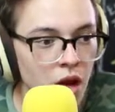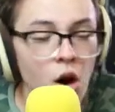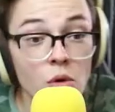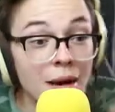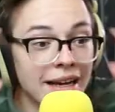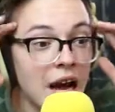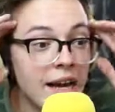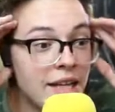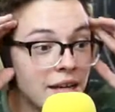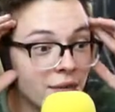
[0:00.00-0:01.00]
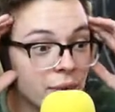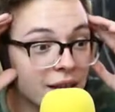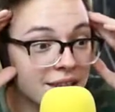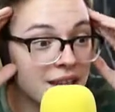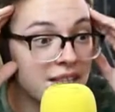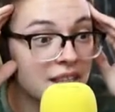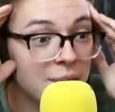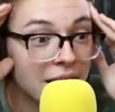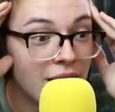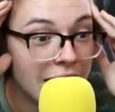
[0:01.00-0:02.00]
Oh my god, I didn't even realize that he said
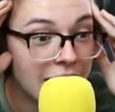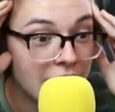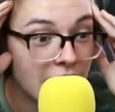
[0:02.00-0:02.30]
my lady.